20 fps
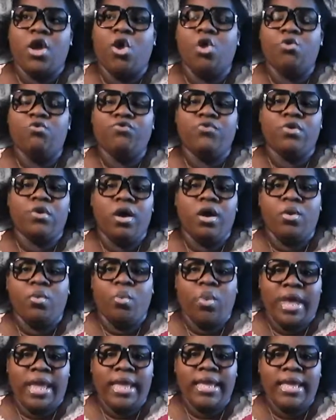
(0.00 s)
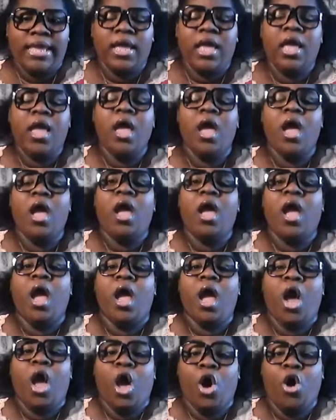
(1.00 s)
over a week
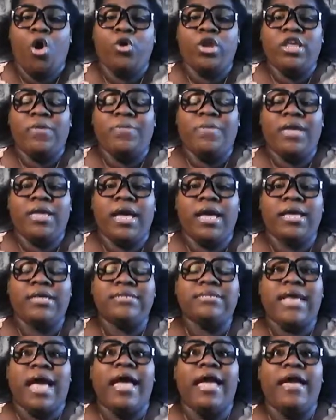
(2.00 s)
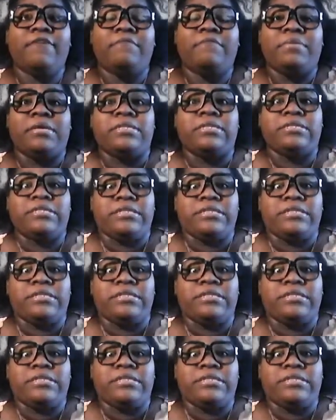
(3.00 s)
only because I have been